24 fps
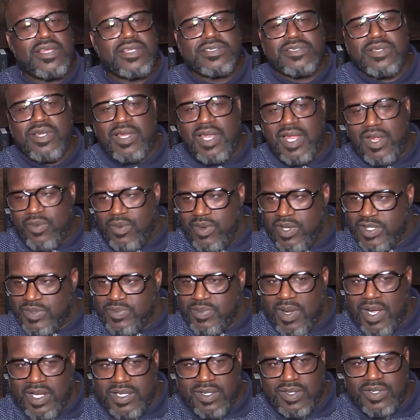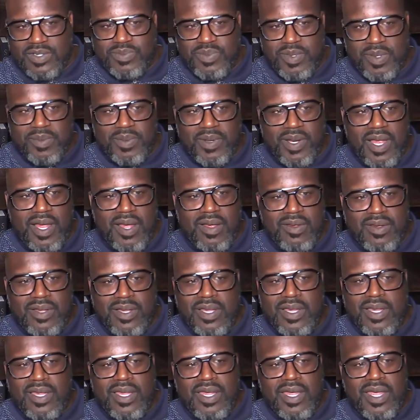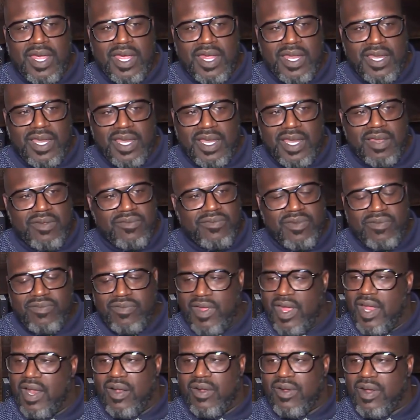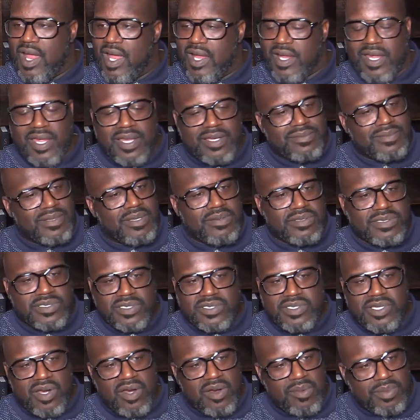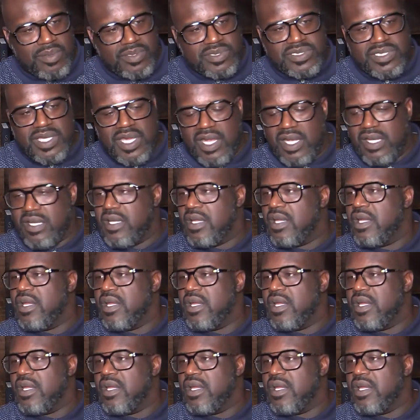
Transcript: So like we spot those people out. And then if they don't like it, it was a terrible set,